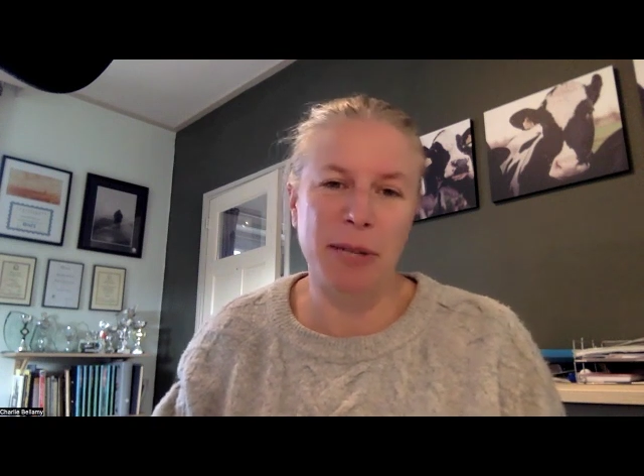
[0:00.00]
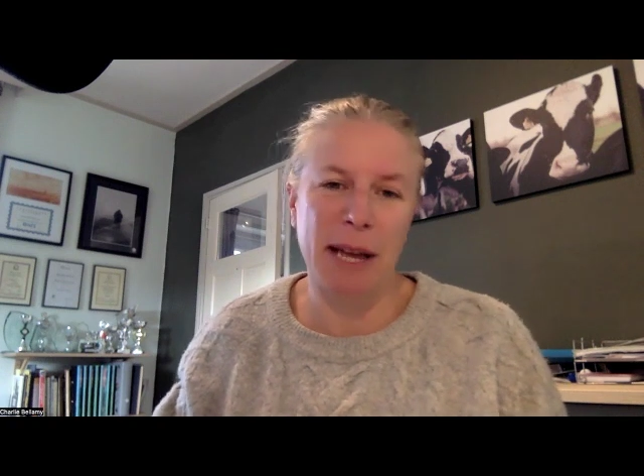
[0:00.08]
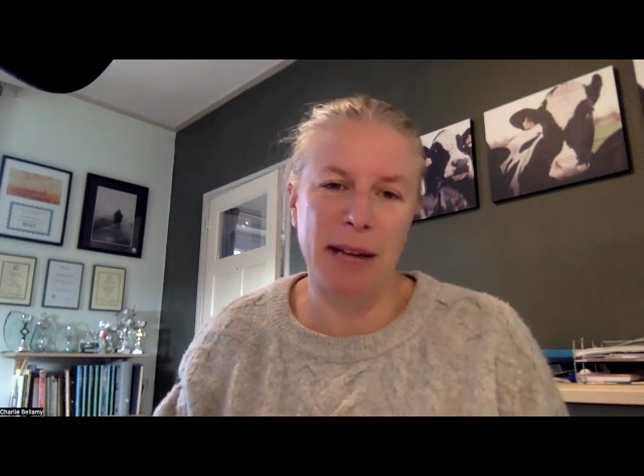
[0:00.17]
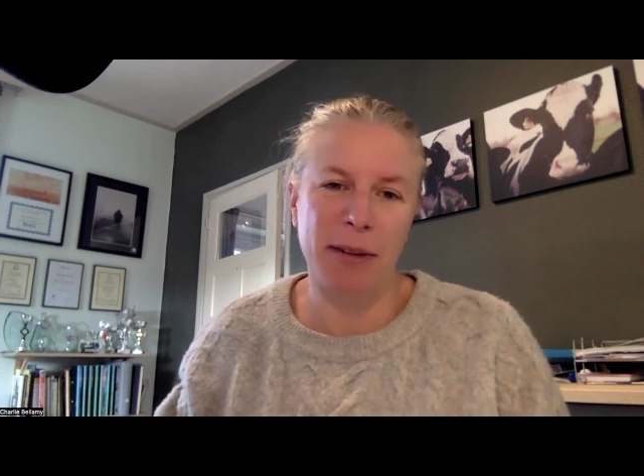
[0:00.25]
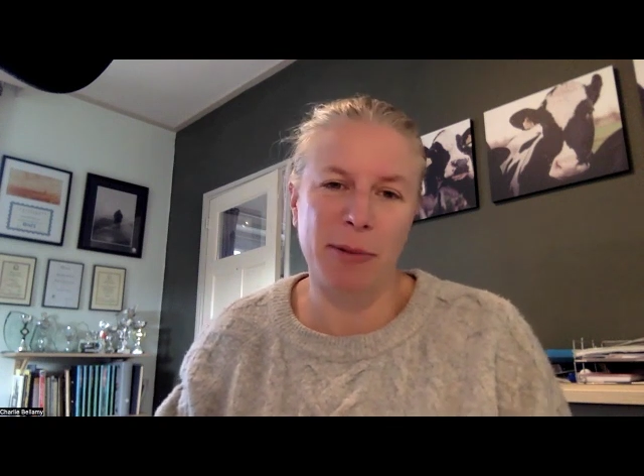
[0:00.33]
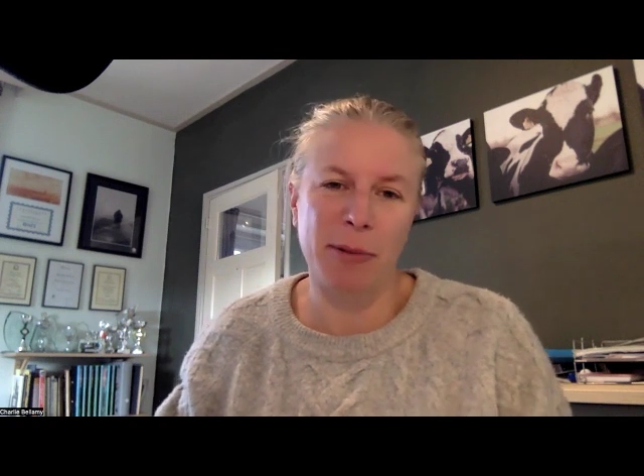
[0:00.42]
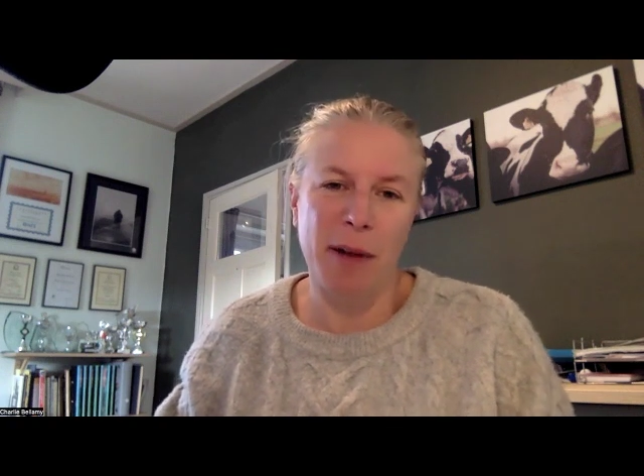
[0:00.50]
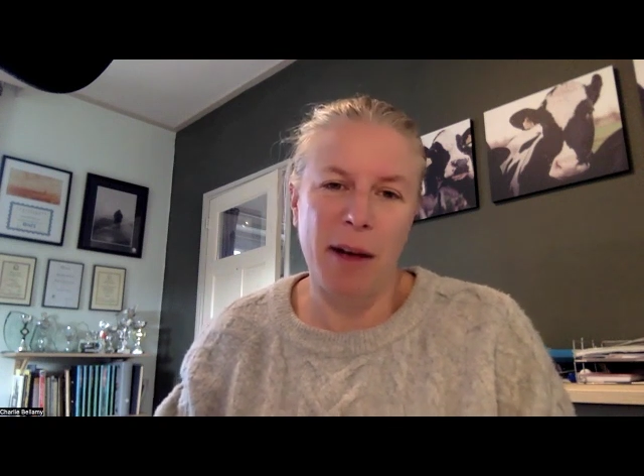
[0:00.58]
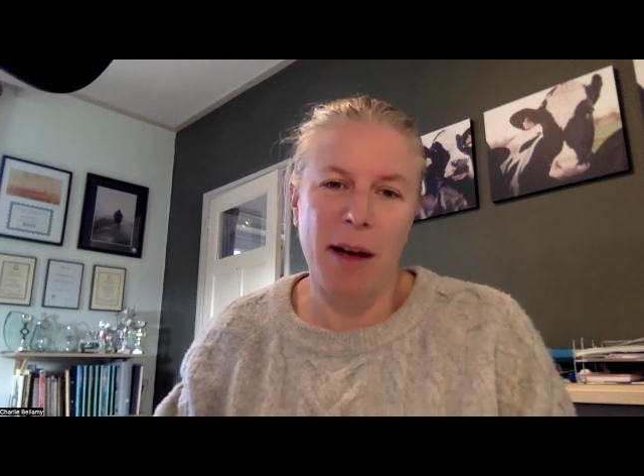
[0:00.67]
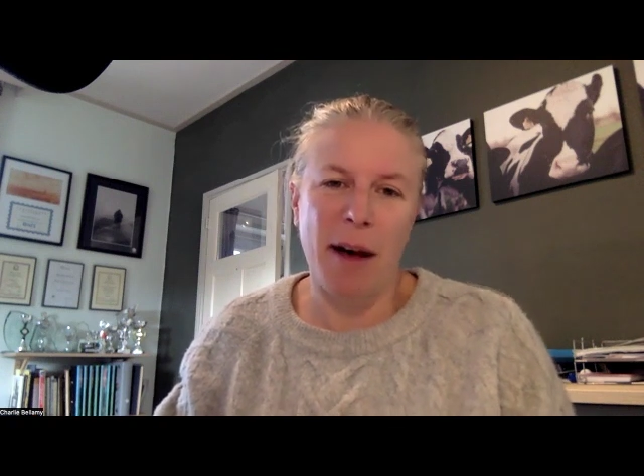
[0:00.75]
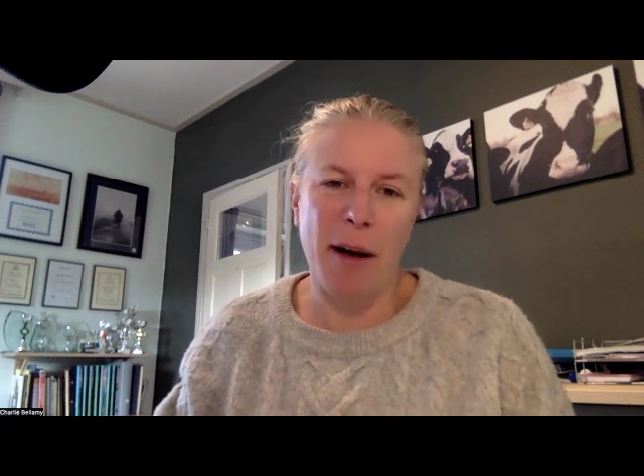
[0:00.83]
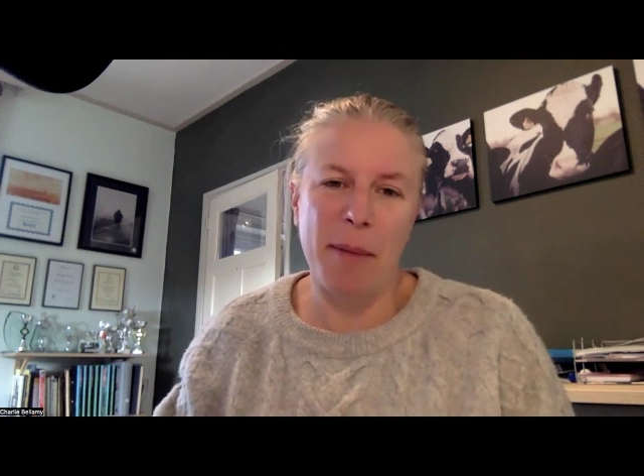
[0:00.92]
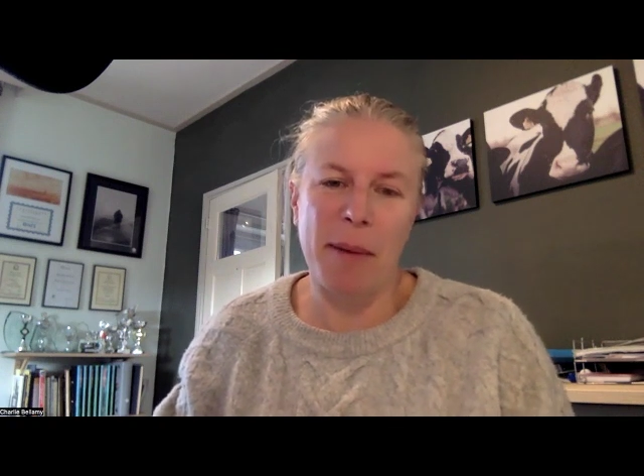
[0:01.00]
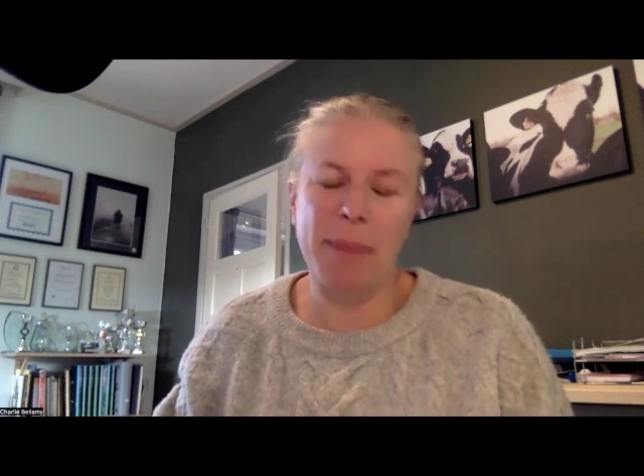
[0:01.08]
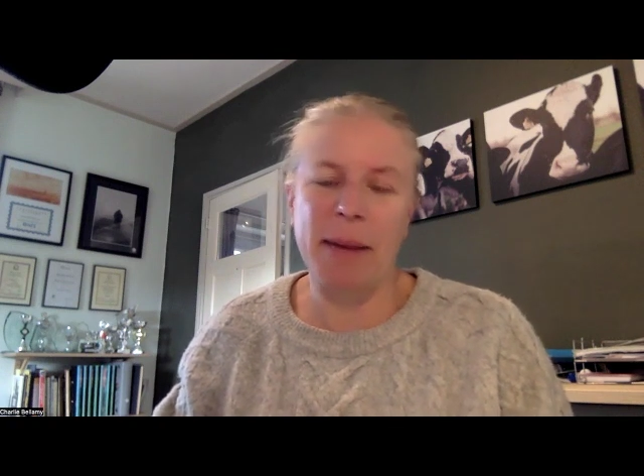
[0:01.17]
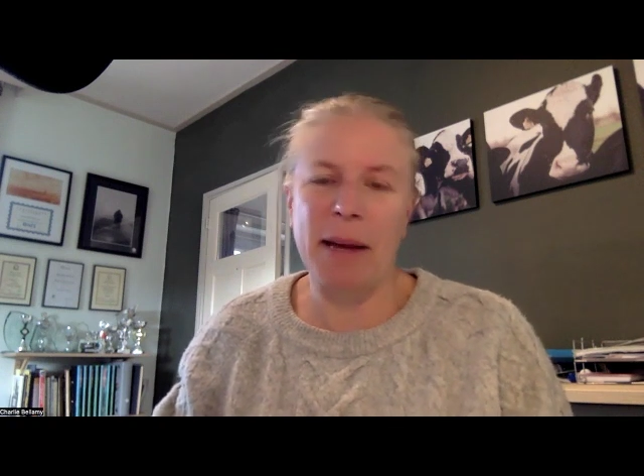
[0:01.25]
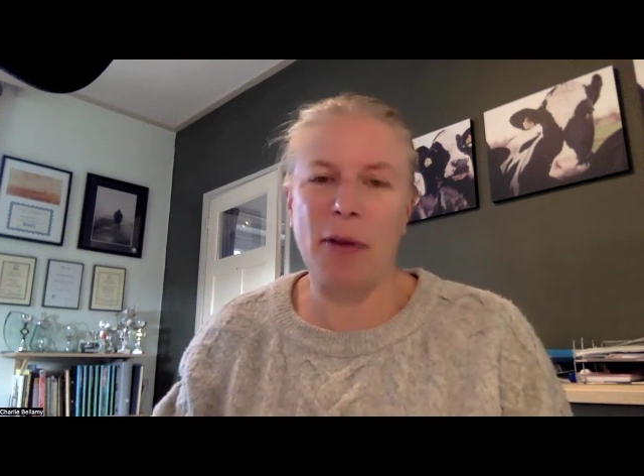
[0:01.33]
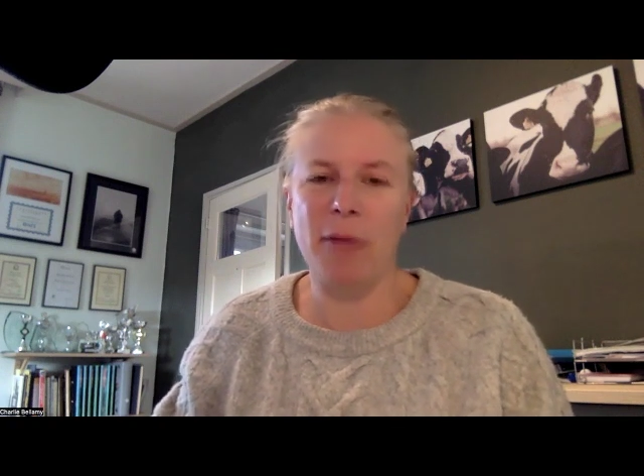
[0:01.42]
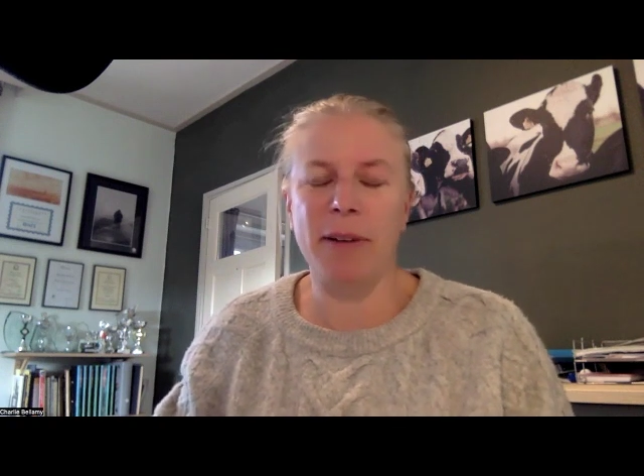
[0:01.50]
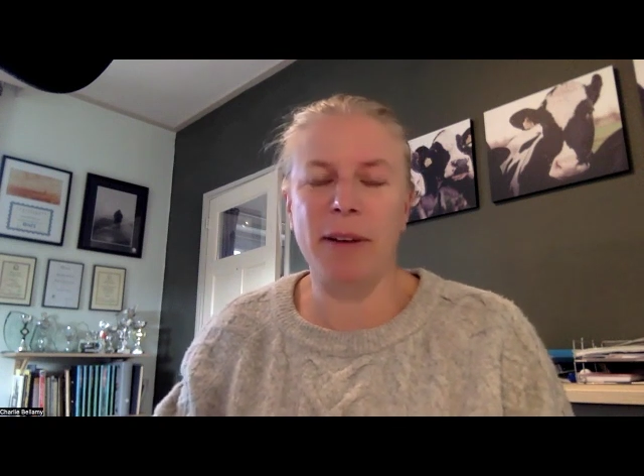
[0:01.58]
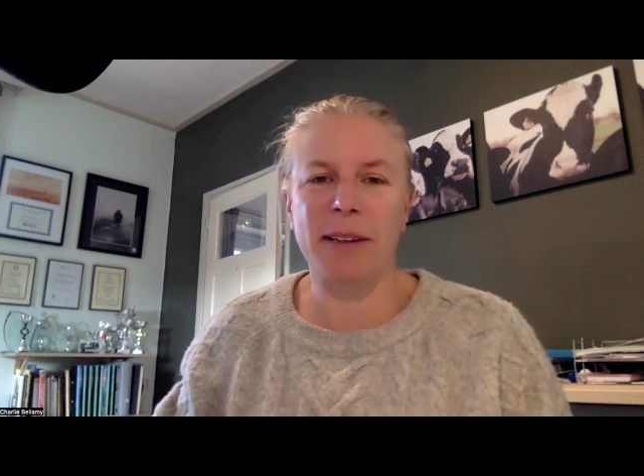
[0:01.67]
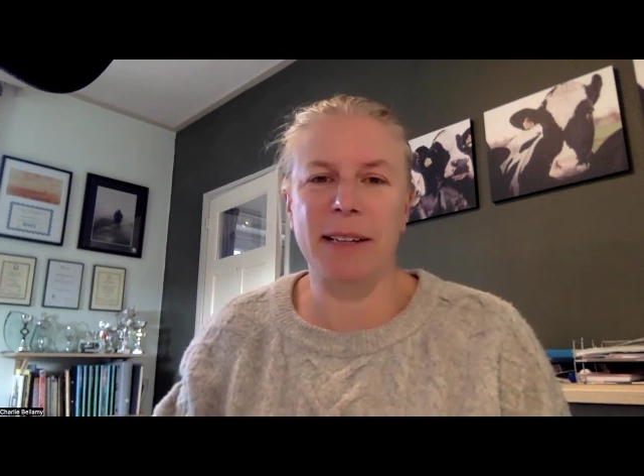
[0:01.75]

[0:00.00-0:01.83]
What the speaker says: channel. I may offer